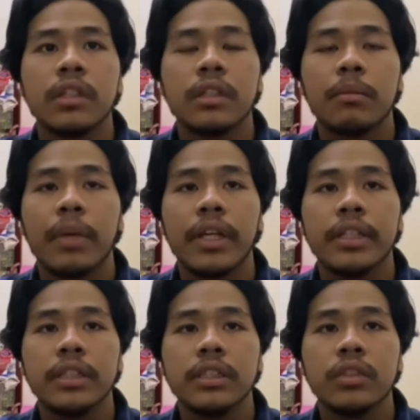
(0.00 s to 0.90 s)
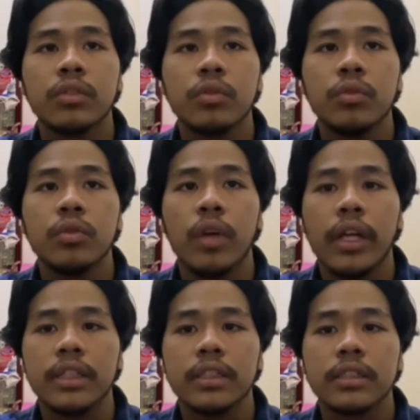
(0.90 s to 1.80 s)
minus
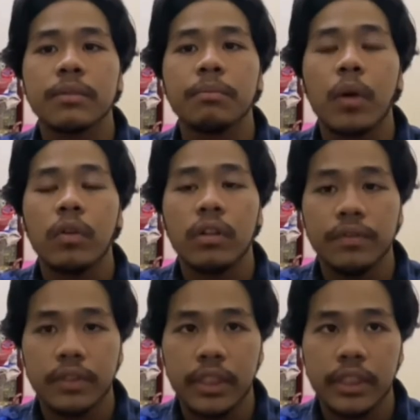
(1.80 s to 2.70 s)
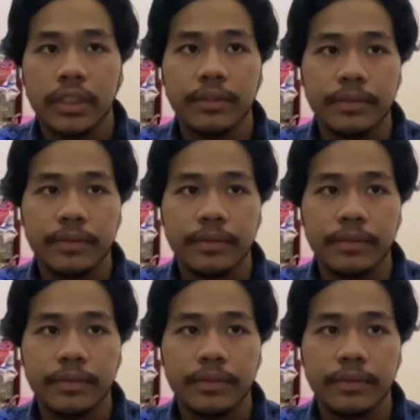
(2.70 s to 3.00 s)
2X power of 3.